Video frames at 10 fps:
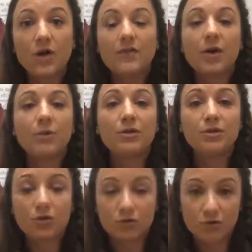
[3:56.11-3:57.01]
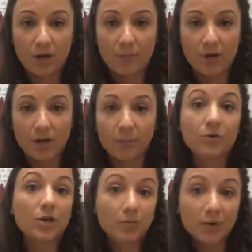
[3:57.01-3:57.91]
that we don't drop our
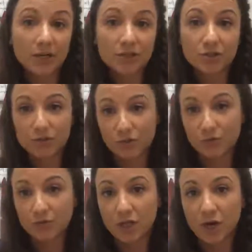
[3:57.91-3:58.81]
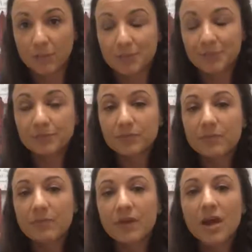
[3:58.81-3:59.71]
blood pressure too low.
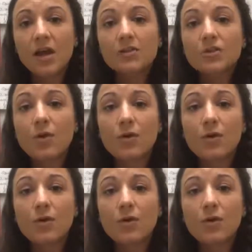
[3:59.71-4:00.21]
So